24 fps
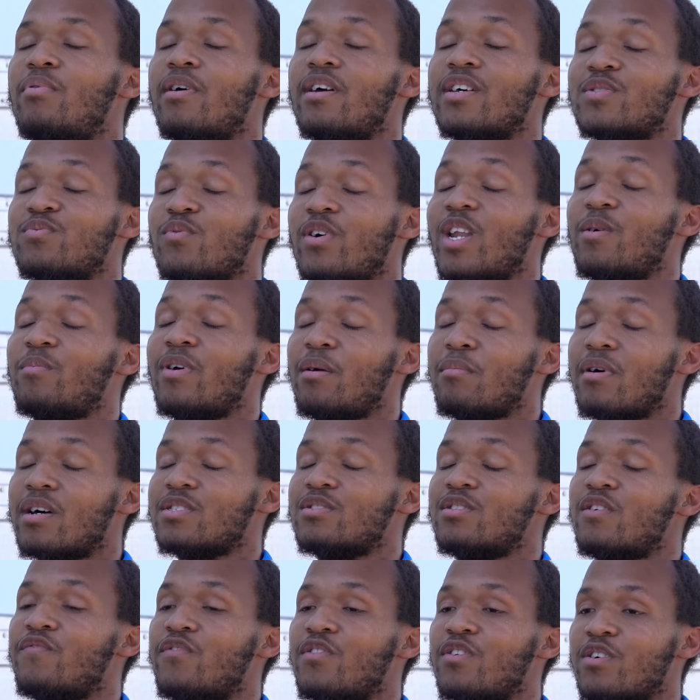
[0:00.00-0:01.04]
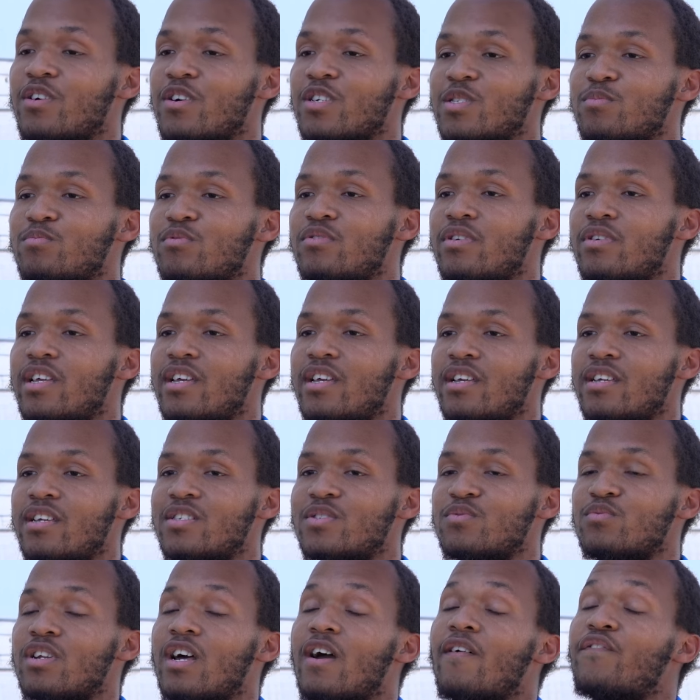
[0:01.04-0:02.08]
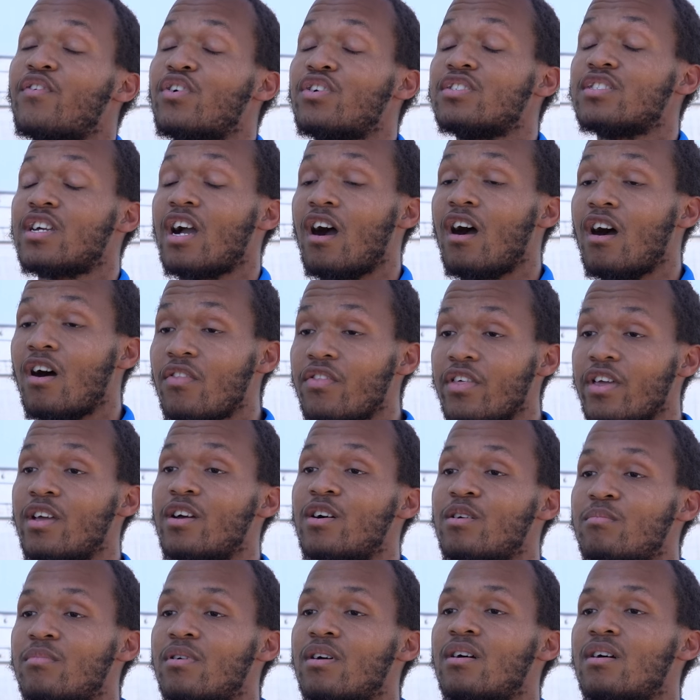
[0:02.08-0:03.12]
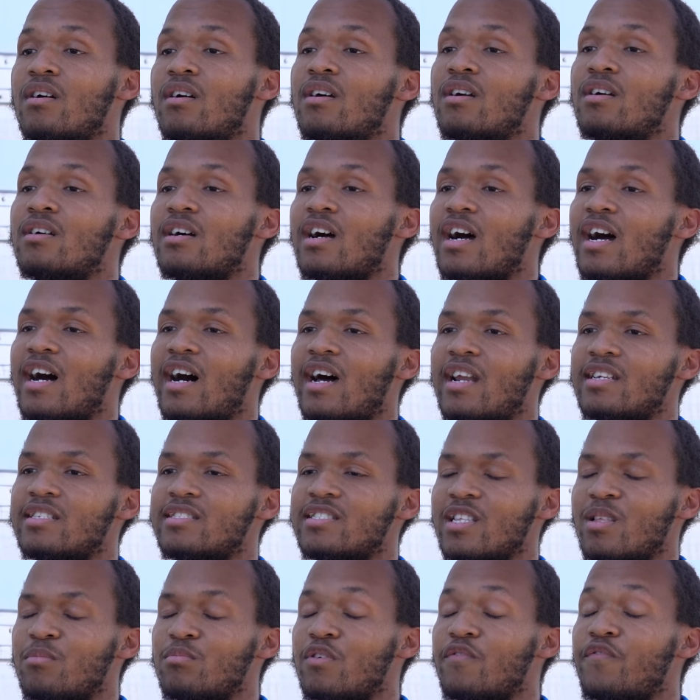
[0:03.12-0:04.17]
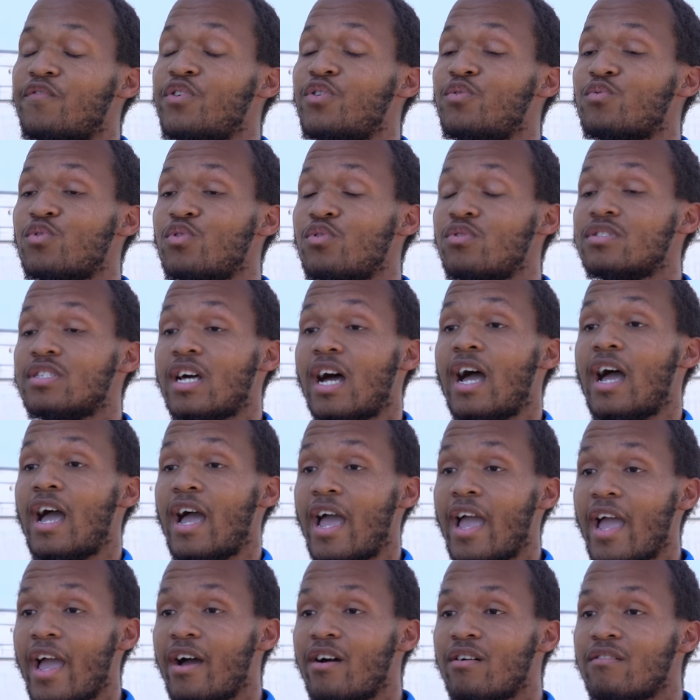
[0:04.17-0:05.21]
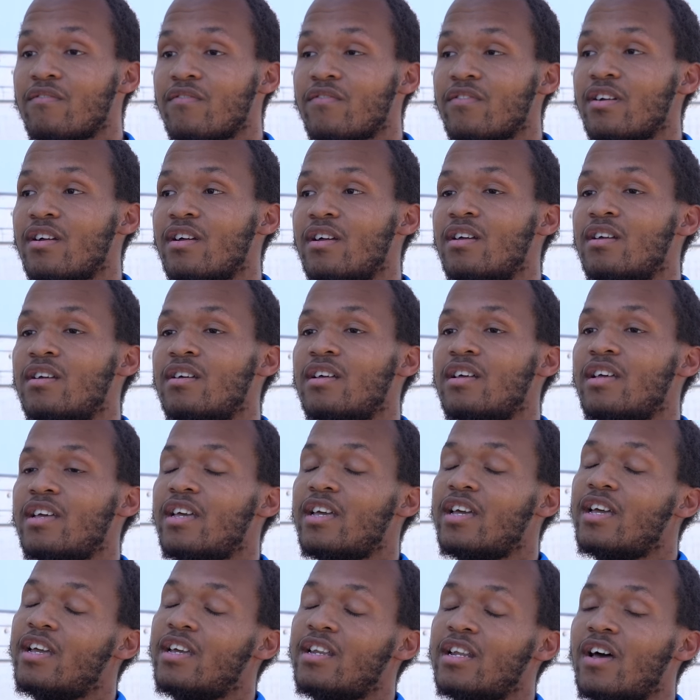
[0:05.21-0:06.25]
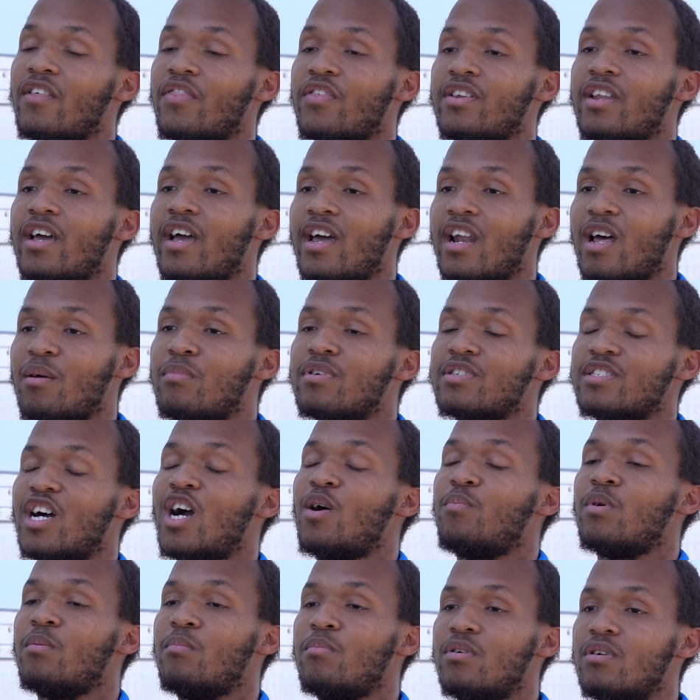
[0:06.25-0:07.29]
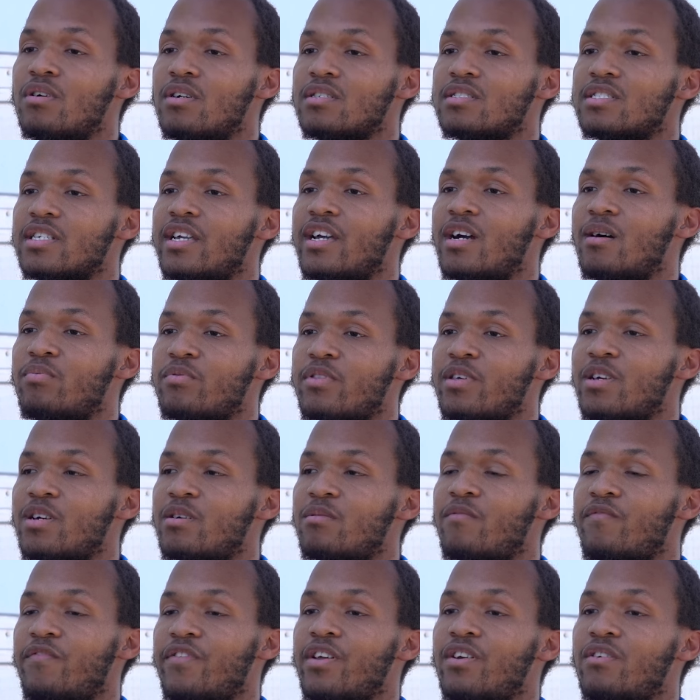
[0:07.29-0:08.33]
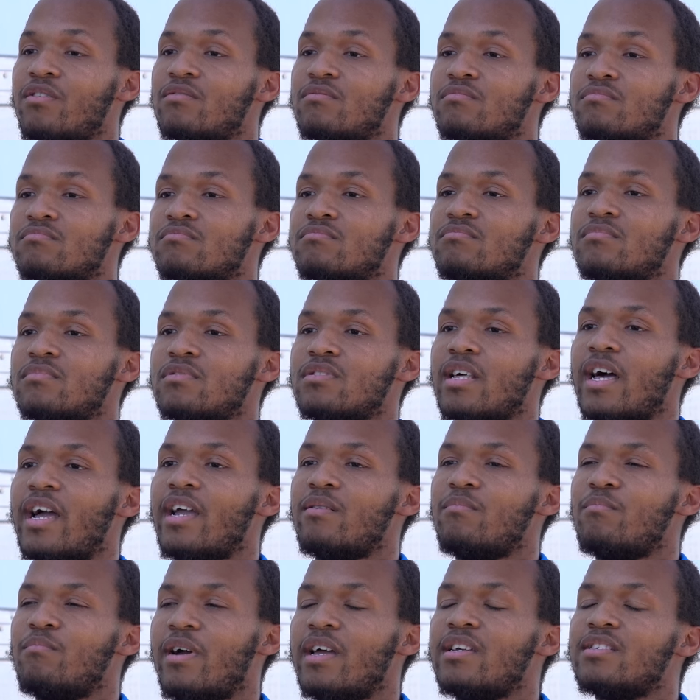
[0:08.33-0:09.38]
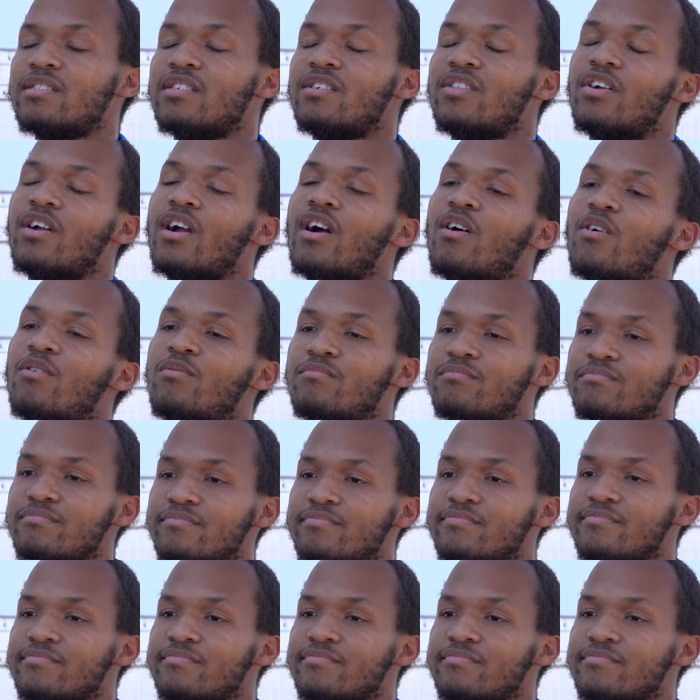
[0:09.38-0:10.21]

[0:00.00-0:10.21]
best way to make my student feel comfortable is when I first call them, I just tell them the few rules I have. And after that, I'm just open book to help them feel like basically they're at home.